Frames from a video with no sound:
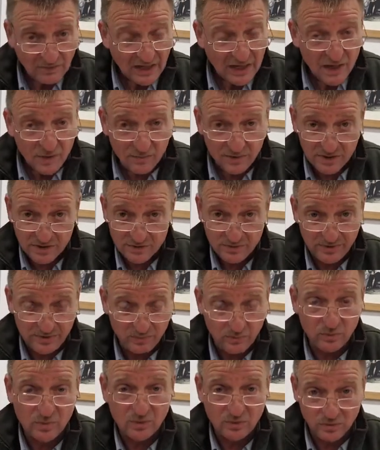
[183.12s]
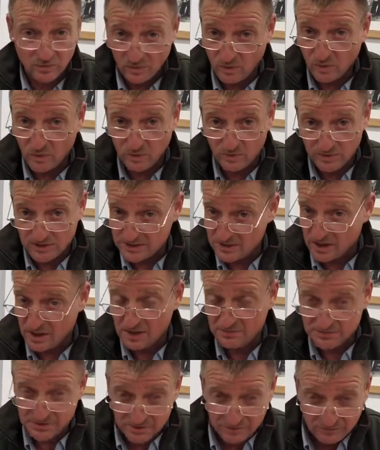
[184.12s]
He works with wood all the
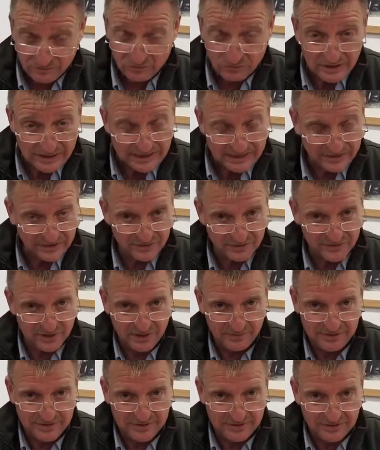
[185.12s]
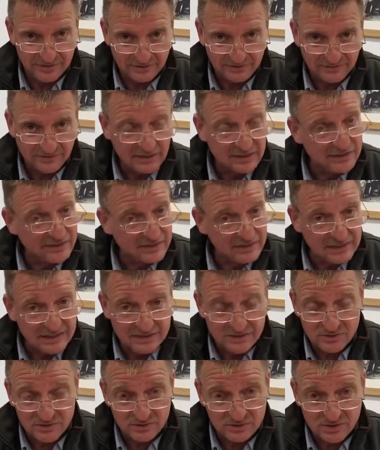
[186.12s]
time, so he really does know his stuff.
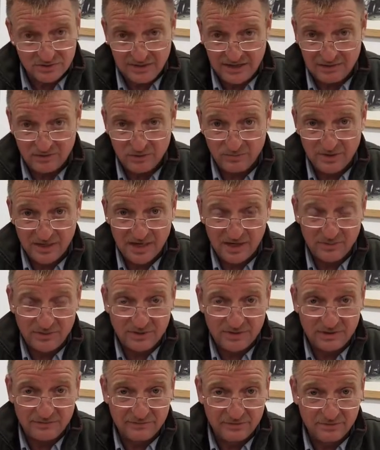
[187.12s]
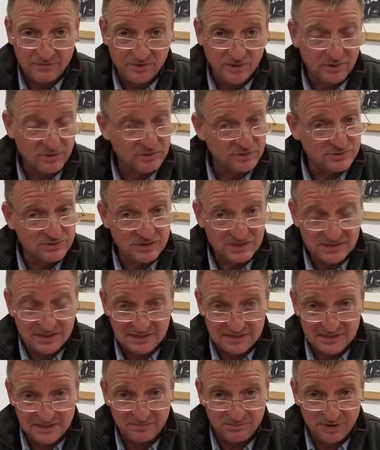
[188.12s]
He's also now coming out with different products. He's
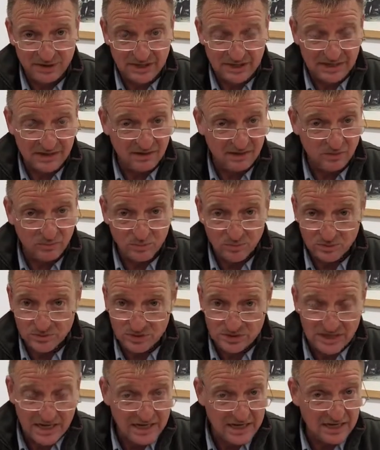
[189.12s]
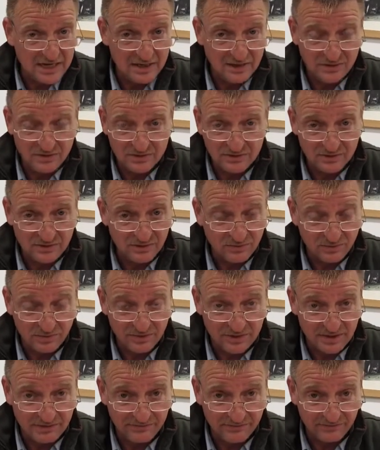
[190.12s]
actually bringing out a wood stain and all
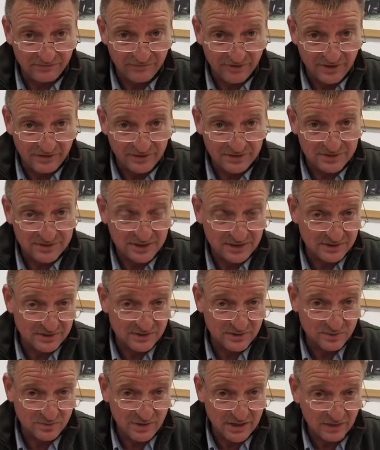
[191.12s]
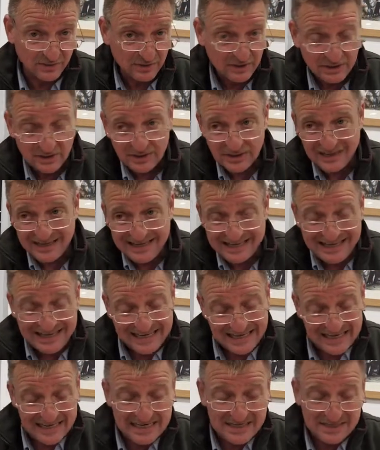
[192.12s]
the different various things as well.
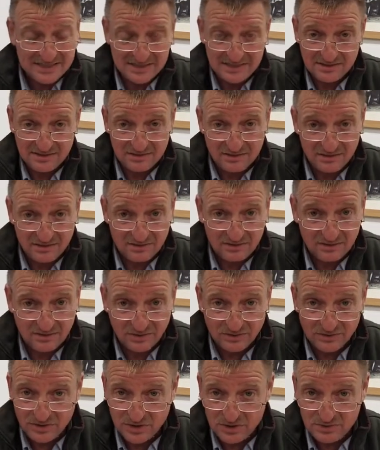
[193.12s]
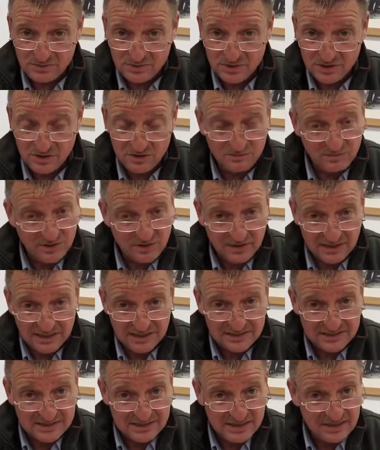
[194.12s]
He is on YouTube, you
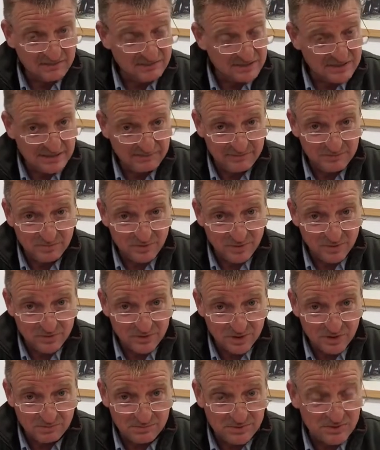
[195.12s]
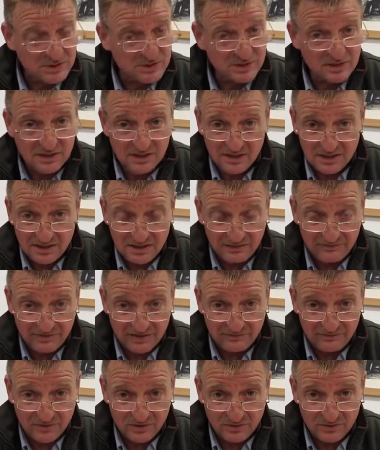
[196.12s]
can see him, his name is Paul Thompson. If you
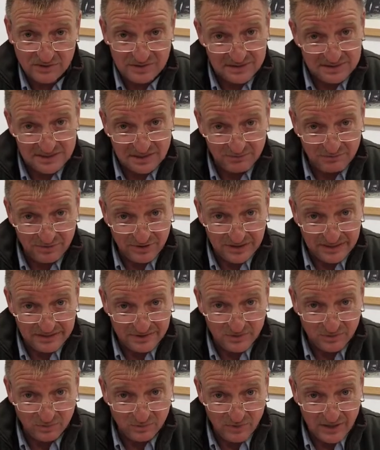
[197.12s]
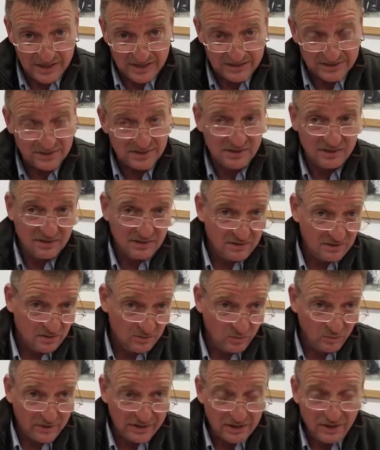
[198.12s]
have a look, it's Slippery Dick's Gun Wax.
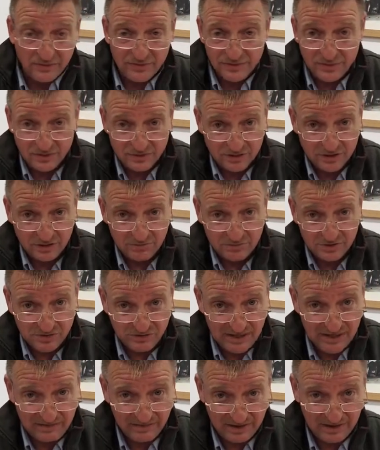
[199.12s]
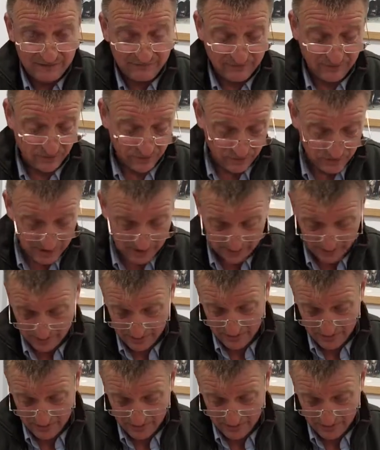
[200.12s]
We are the Nottinghamshire outlet for it.